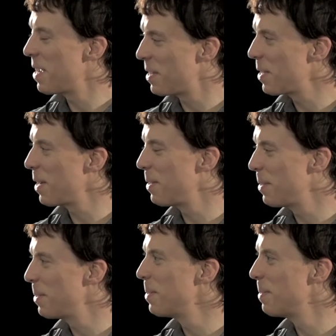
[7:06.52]
that's
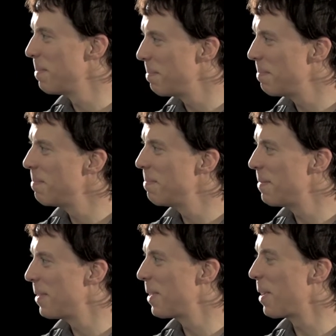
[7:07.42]
how
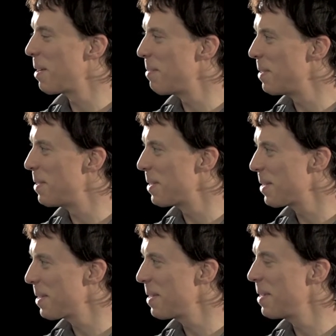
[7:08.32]
a lot of it
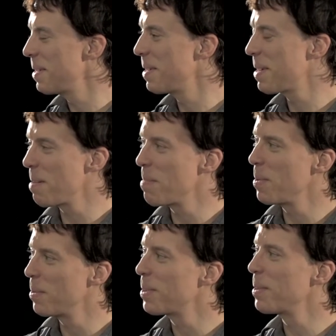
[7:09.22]
just
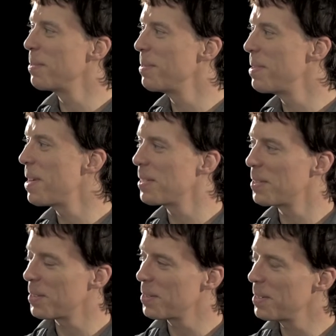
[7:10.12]
came out without
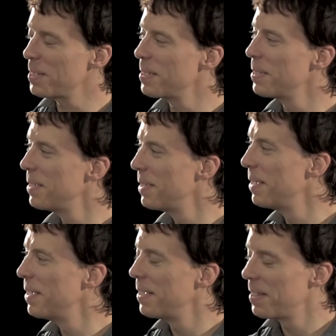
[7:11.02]
necessarily
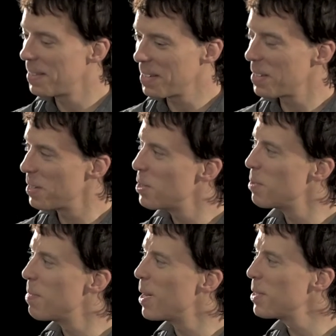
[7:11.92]
thinking
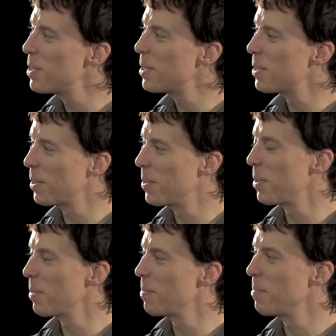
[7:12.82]
too much, mm. just
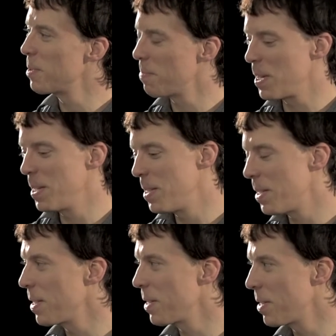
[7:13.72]
going with my
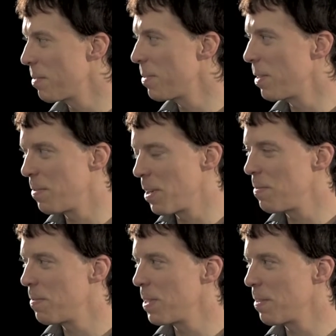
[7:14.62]
instinct of what
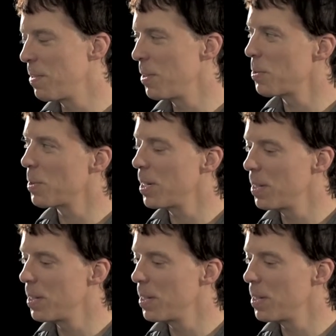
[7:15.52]
I think feels